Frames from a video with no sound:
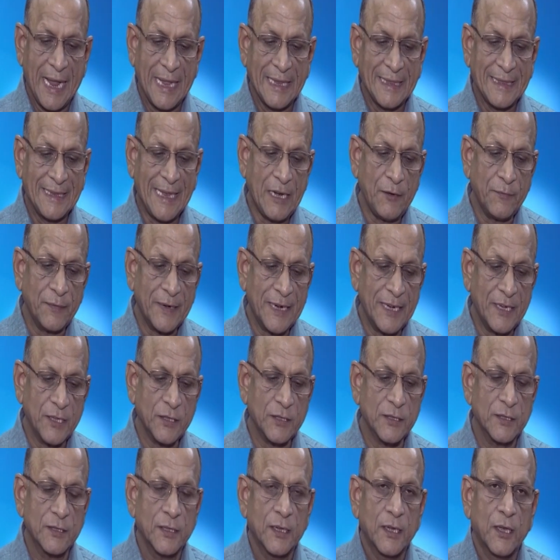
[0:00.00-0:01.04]
Then
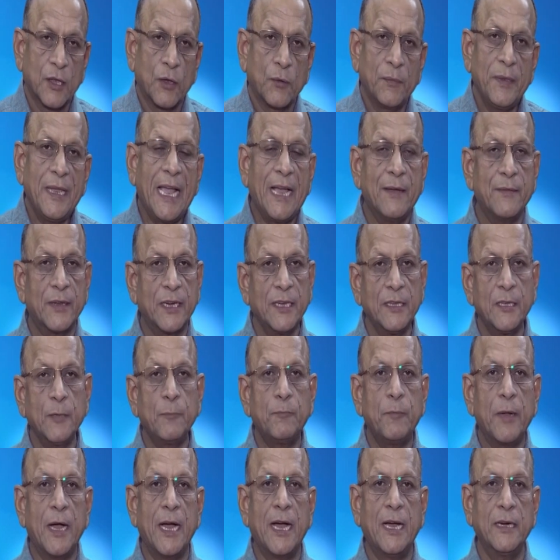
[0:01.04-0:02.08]
friends, we have another
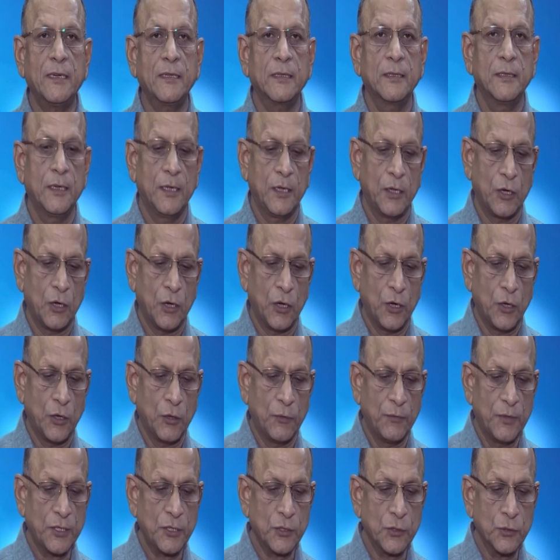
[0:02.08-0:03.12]
part
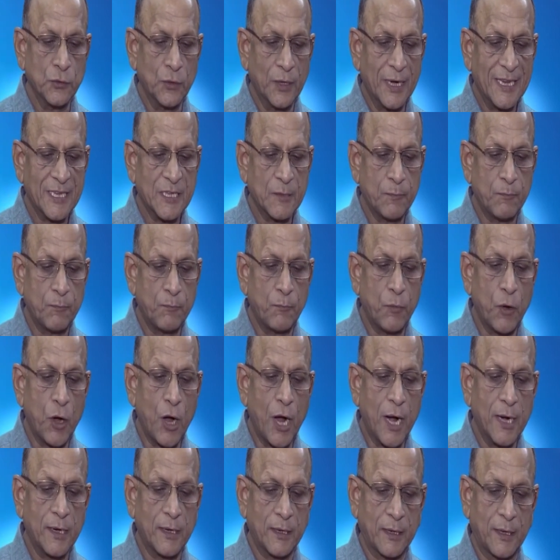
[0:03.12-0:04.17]
which is known as
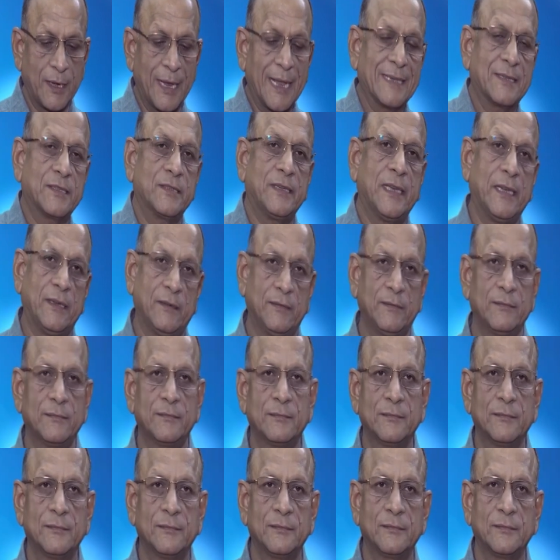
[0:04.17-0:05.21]
podcasting.
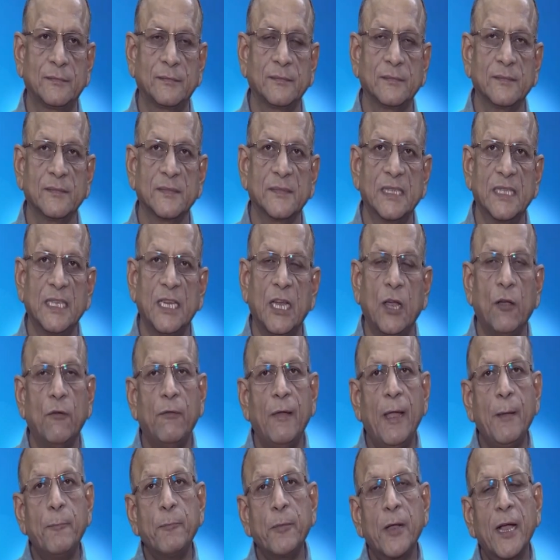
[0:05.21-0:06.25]

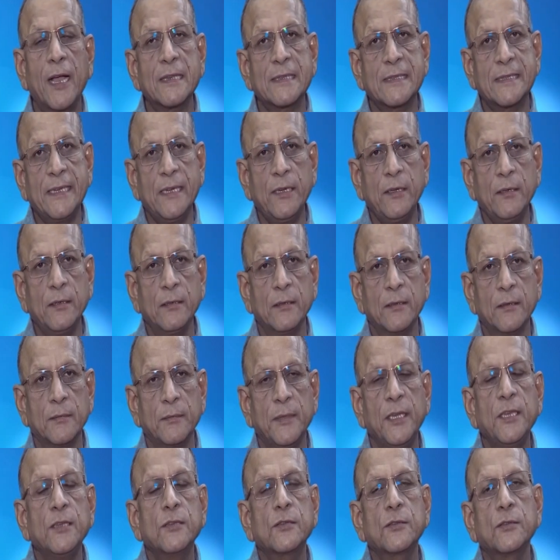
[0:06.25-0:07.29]
Webcasting
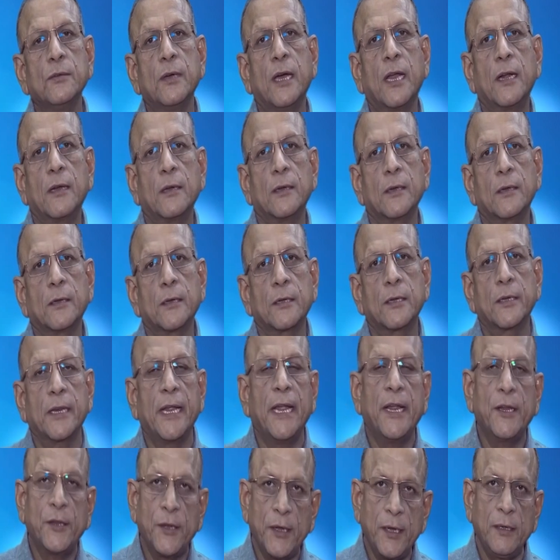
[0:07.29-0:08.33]
means you are
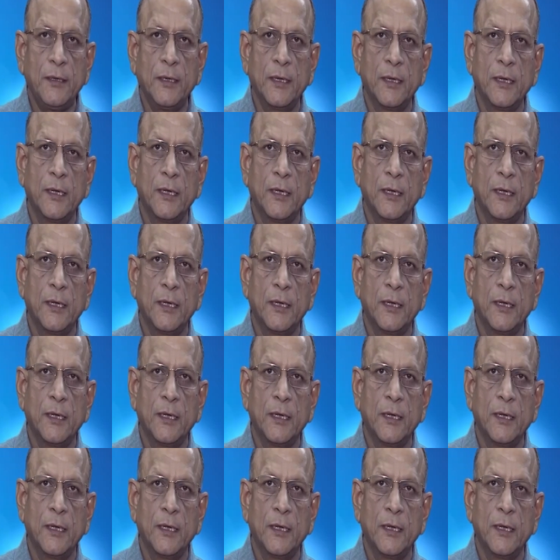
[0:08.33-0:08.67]
creating